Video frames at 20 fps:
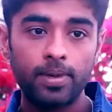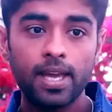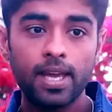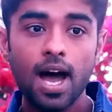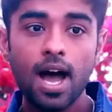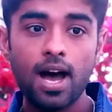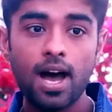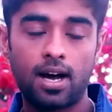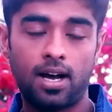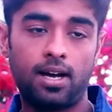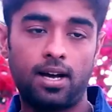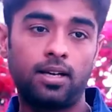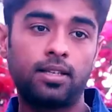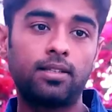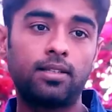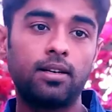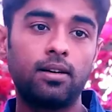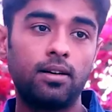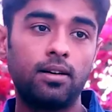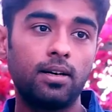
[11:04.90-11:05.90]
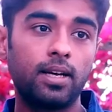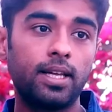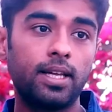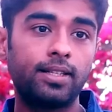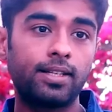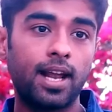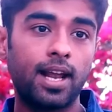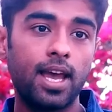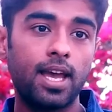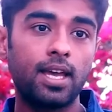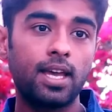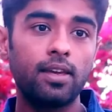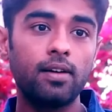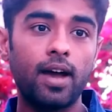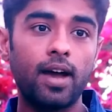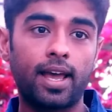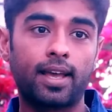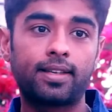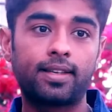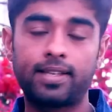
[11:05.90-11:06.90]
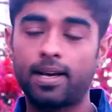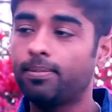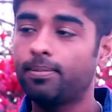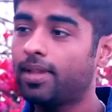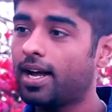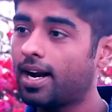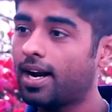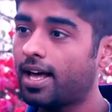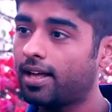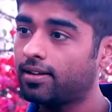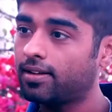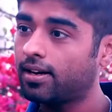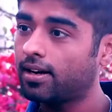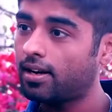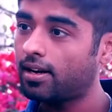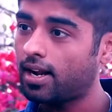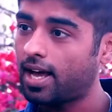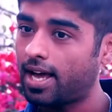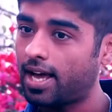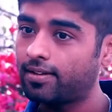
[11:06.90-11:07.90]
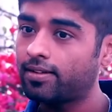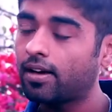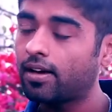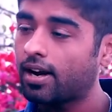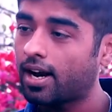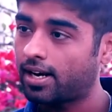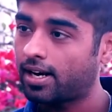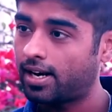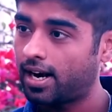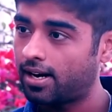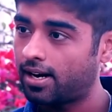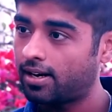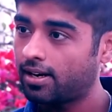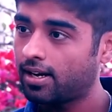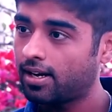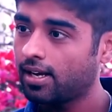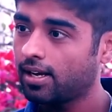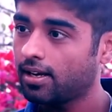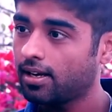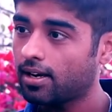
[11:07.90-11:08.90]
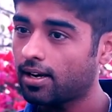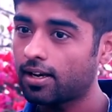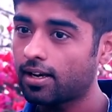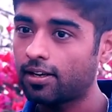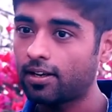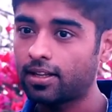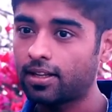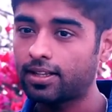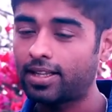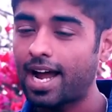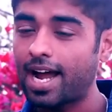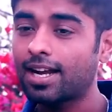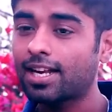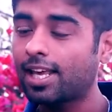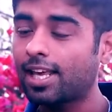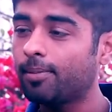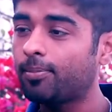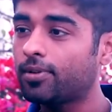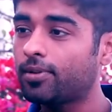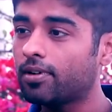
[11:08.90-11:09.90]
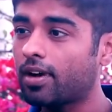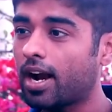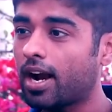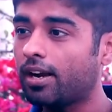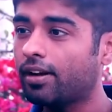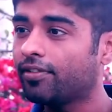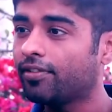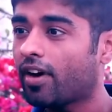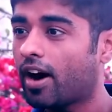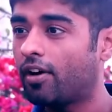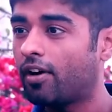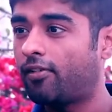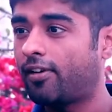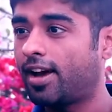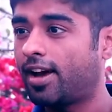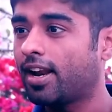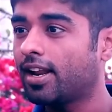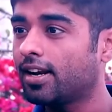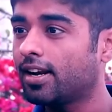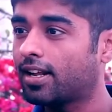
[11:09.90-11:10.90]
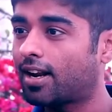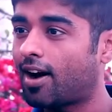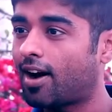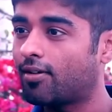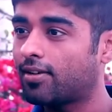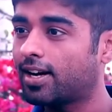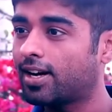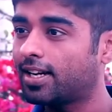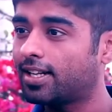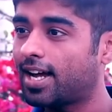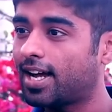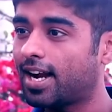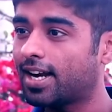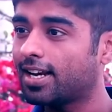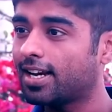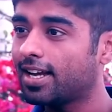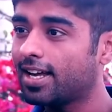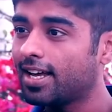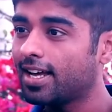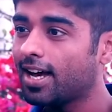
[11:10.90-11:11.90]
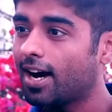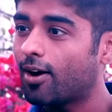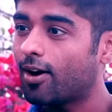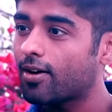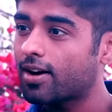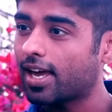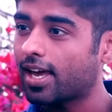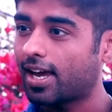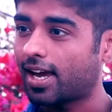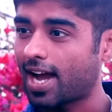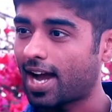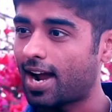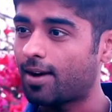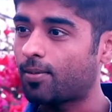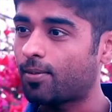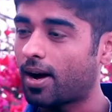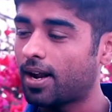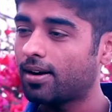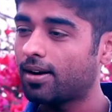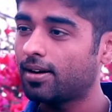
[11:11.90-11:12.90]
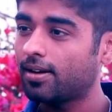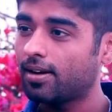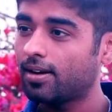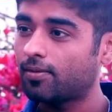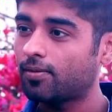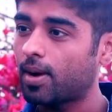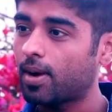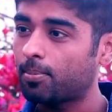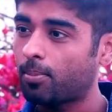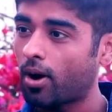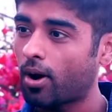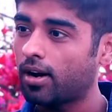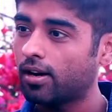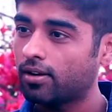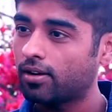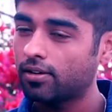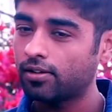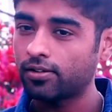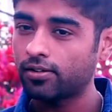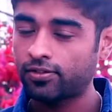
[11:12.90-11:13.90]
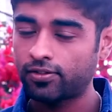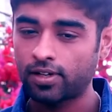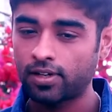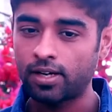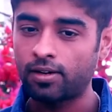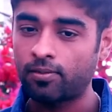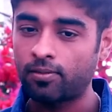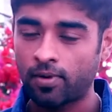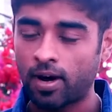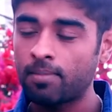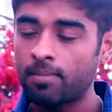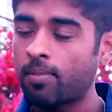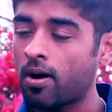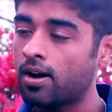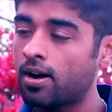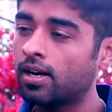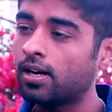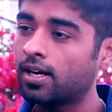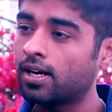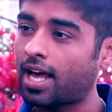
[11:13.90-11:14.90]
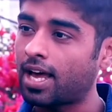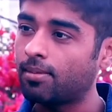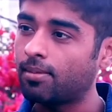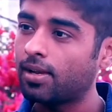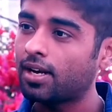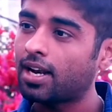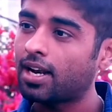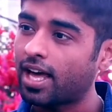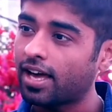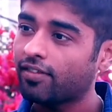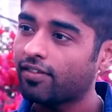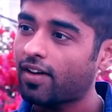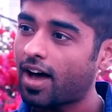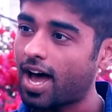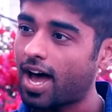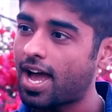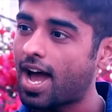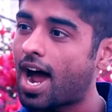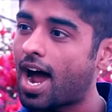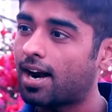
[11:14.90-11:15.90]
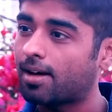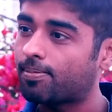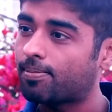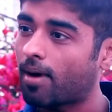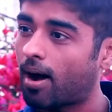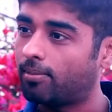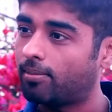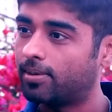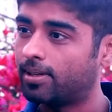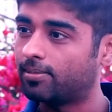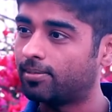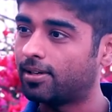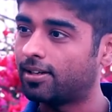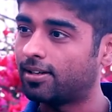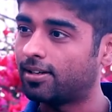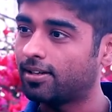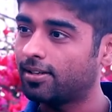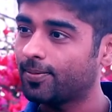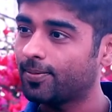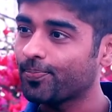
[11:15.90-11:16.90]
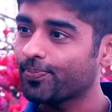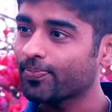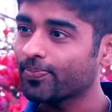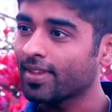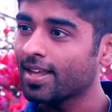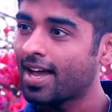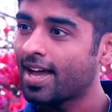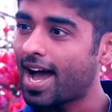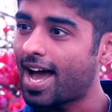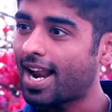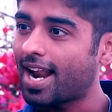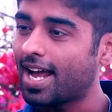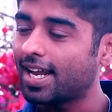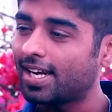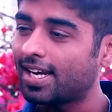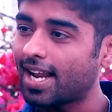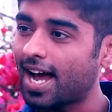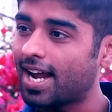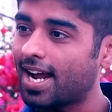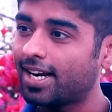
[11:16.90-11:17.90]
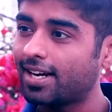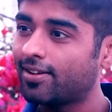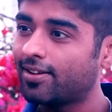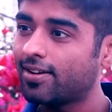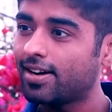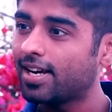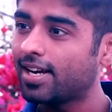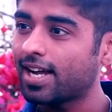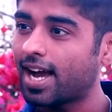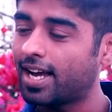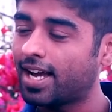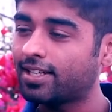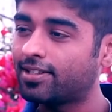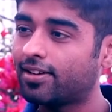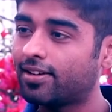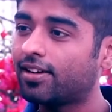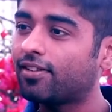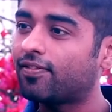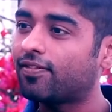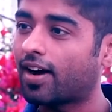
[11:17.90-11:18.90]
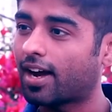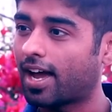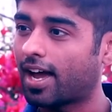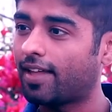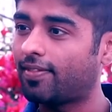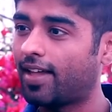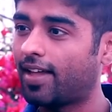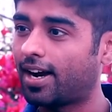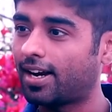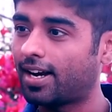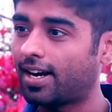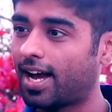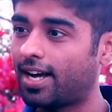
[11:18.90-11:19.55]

Yeah. So it's like you accept that as your identity. That keeps you kind of aware and grounded that, okay, at one point in time in life, I had a problem, you know. Yeah. And I shouldn't forget that.